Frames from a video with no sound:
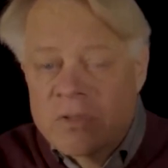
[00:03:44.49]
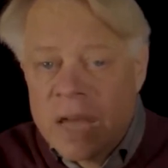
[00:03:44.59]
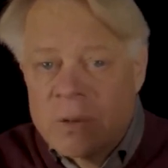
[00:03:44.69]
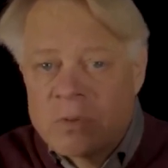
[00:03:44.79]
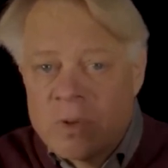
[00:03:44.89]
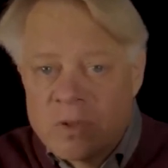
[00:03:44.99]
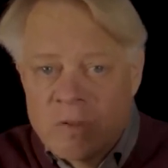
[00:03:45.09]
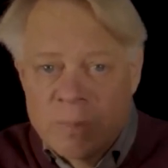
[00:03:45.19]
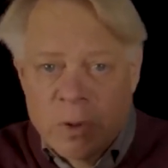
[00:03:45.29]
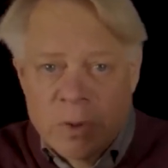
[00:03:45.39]
thousands
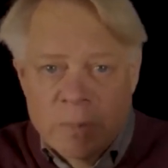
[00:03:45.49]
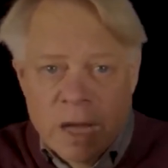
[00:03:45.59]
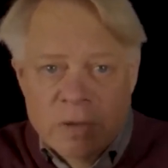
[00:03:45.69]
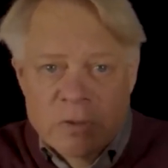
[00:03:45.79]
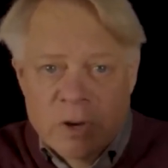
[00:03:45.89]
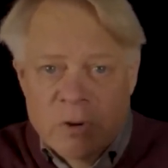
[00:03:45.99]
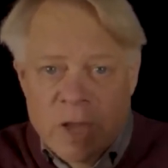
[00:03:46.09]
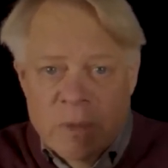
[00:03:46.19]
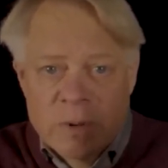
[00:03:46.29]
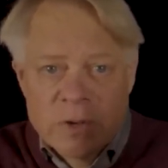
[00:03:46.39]
of building blocks to
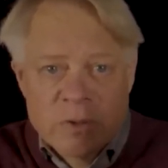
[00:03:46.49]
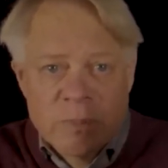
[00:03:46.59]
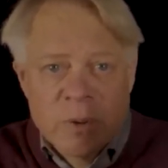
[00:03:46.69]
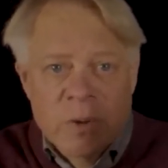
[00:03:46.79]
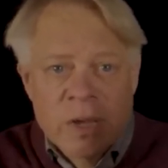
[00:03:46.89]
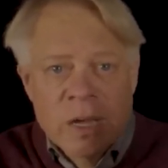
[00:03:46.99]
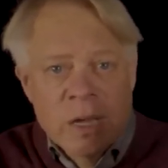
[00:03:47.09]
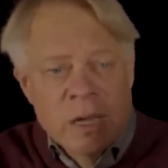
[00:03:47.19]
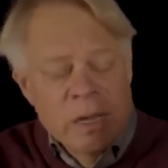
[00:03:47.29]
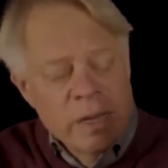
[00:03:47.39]
create what assembled
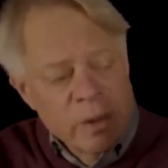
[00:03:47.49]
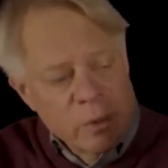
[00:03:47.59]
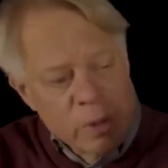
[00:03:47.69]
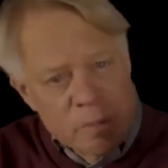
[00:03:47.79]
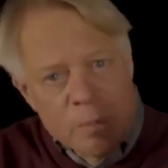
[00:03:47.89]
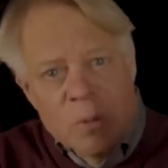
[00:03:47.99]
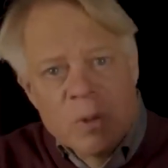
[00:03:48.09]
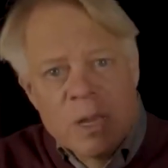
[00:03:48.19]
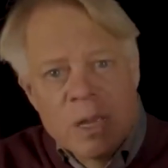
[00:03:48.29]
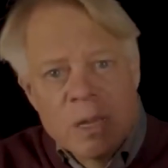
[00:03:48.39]
not only
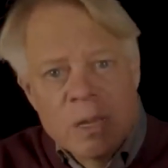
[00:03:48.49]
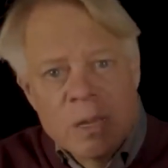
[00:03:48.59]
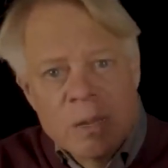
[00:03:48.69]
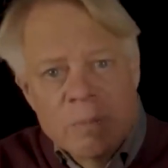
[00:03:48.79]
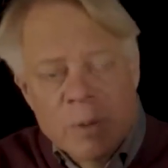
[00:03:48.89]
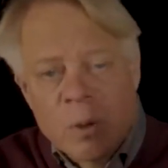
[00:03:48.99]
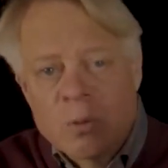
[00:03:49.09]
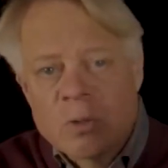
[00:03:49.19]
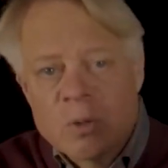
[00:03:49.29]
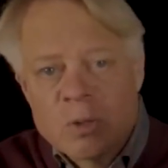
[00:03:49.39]
beauty, but
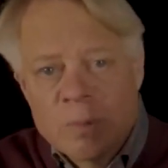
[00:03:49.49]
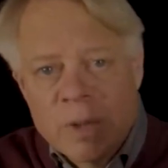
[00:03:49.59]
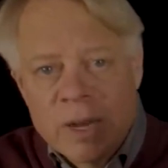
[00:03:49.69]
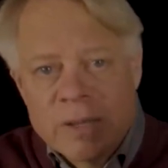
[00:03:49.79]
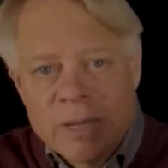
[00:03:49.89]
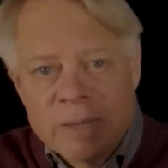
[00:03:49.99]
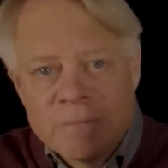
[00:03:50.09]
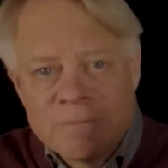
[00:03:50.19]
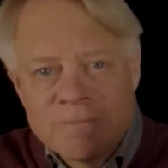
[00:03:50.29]
also stability?